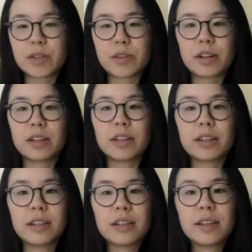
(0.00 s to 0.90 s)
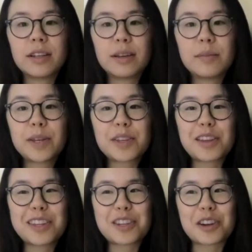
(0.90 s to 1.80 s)
on
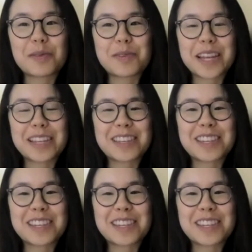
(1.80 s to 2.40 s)
the circumstances.